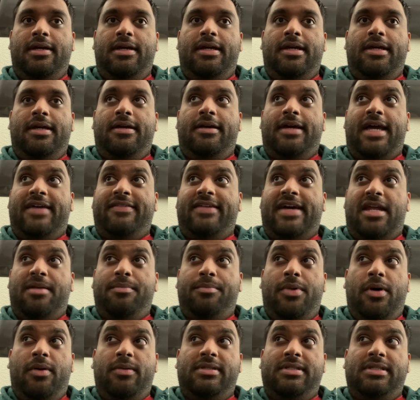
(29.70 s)
I've had them
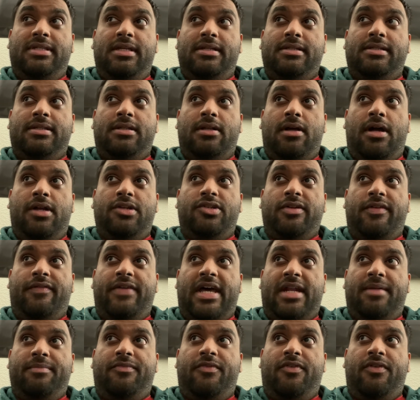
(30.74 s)
both since launch. I've had
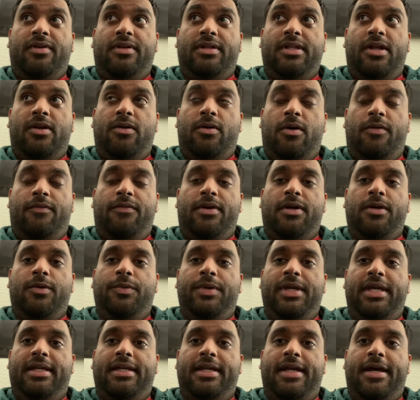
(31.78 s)
them for a little over a
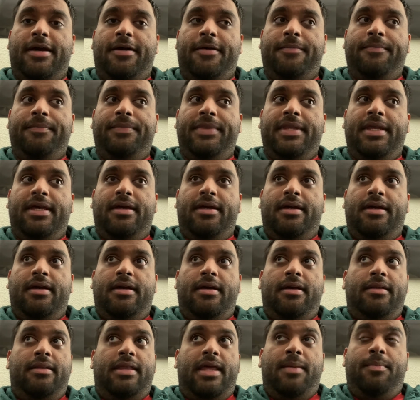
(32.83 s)
week now.
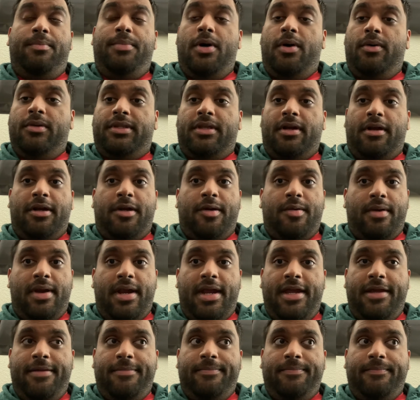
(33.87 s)
They both are
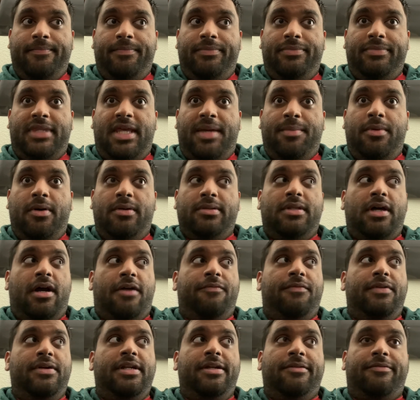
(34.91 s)
great. They both
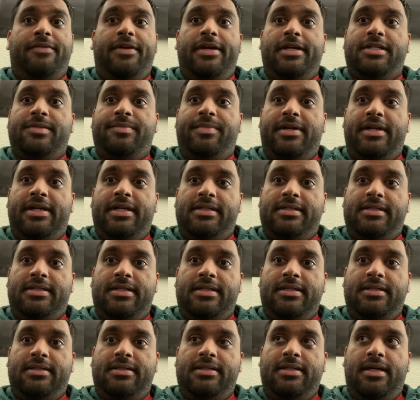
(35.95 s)
offer different
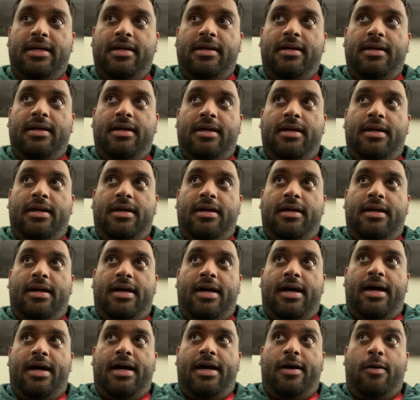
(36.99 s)
experiences.
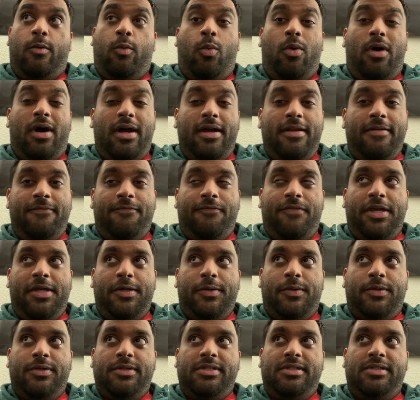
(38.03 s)
One
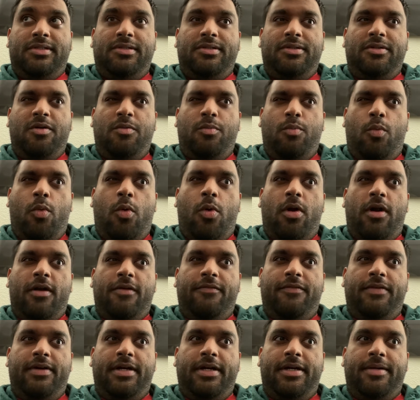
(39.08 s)
feels more of
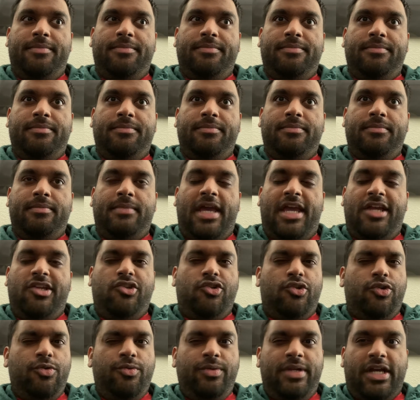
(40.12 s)
a
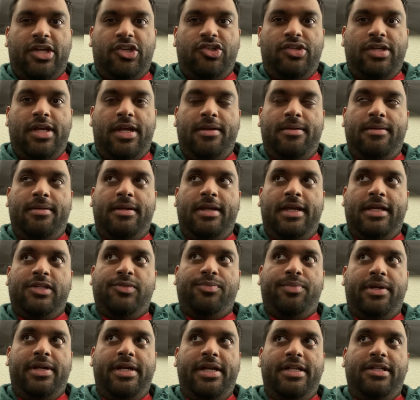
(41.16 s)
true next-gen
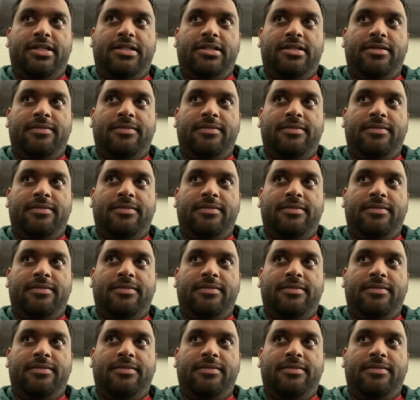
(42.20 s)
experience